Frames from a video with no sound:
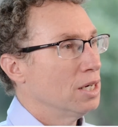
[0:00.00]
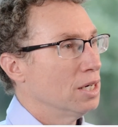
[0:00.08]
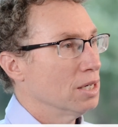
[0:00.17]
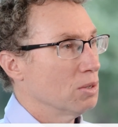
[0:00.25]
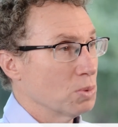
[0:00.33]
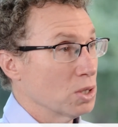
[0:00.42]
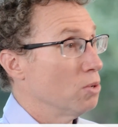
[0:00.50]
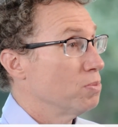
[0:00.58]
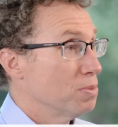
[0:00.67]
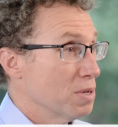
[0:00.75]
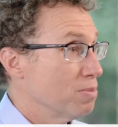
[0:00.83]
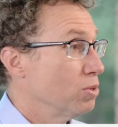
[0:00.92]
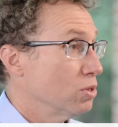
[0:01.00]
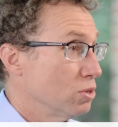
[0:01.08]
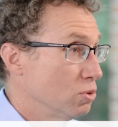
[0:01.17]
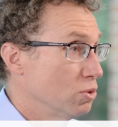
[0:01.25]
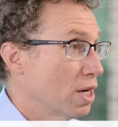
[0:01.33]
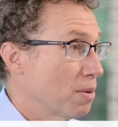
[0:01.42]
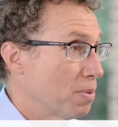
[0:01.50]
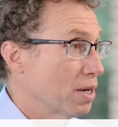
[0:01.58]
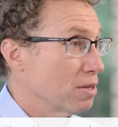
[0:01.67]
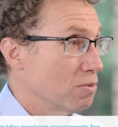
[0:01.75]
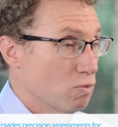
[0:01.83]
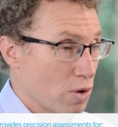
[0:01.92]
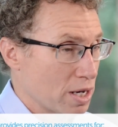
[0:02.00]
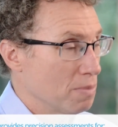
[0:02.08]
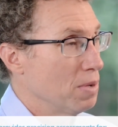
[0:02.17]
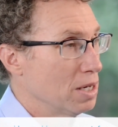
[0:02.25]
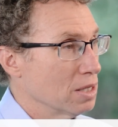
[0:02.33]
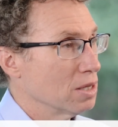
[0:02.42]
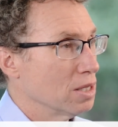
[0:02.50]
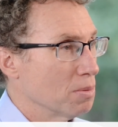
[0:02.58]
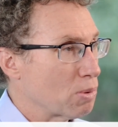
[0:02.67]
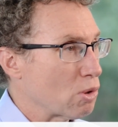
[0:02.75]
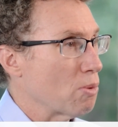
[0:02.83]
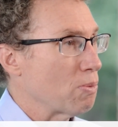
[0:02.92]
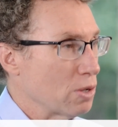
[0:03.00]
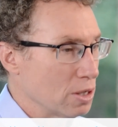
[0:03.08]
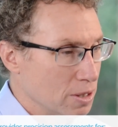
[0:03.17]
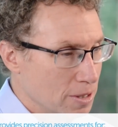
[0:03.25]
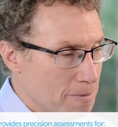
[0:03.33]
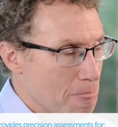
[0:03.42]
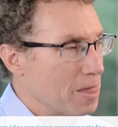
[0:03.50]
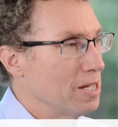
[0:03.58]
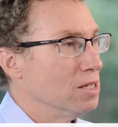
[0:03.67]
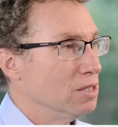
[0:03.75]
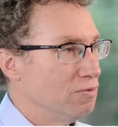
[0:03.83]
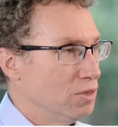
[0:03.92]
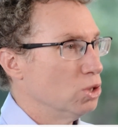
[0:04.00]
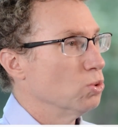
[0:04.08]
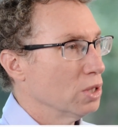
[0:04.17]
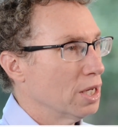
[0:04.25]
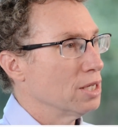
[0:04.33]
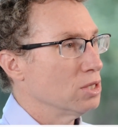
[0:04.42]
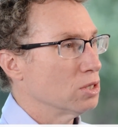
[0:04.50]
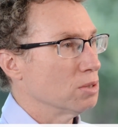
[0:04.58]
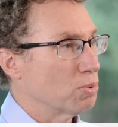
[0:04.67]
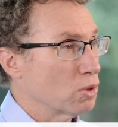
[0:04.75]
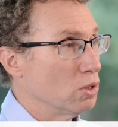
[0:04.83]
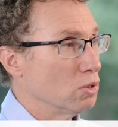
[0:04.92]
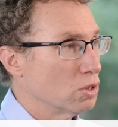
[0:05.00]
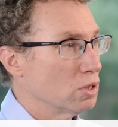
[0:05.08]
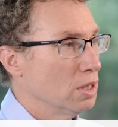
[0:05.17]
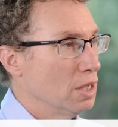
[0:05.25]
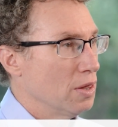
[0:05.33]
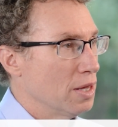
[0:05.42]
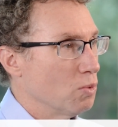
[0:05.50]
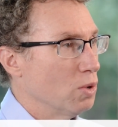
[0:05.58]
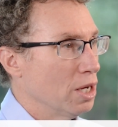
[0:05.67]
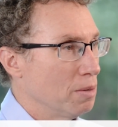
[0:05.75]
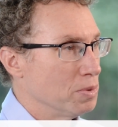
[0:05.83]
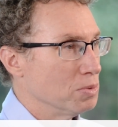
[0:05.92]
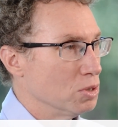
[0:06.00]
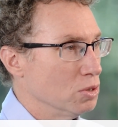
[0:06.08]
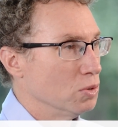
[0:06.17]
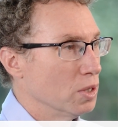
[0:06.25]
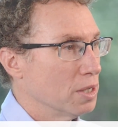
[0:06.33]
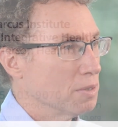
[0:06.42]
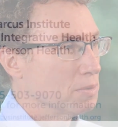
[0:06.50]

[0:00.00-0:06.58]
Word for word: And we hope to be able to do that by recommending the appropriate individualized approach that will help them to do that.